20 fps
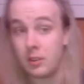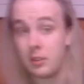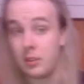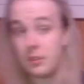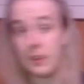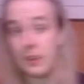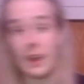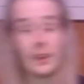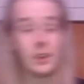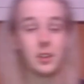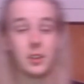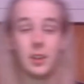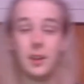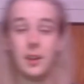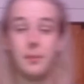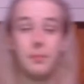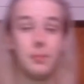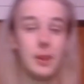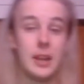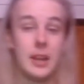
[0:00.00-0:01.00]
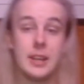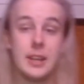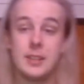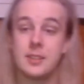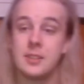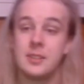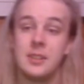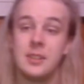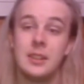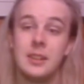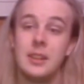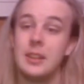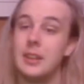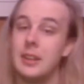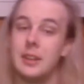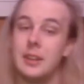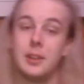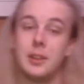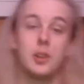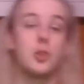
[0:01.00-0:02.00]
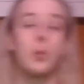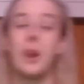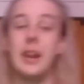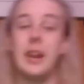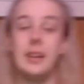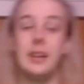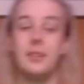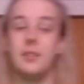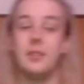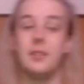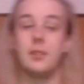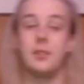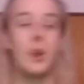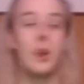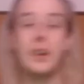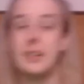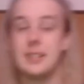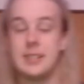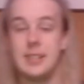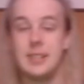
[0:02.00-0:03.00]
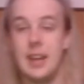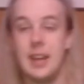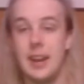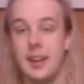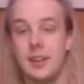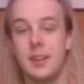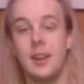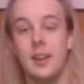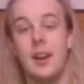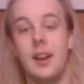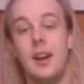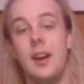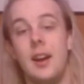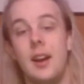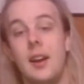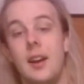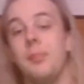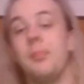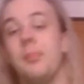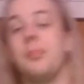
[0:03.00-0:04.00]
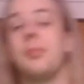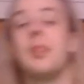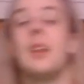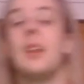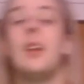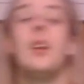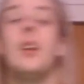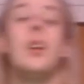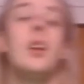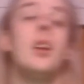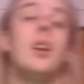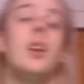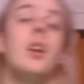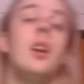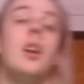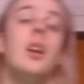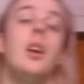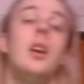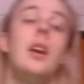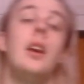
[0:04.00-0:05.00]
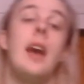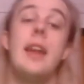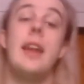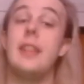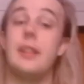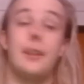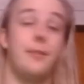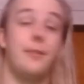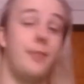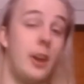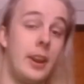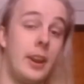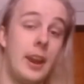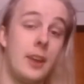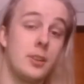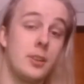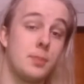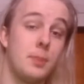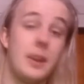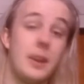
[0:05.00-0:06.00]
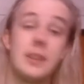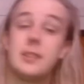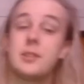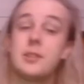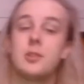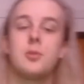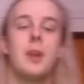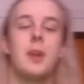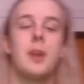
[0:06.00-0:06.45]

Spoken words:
nightclub place, great aesthetic. And then the funhouse place, great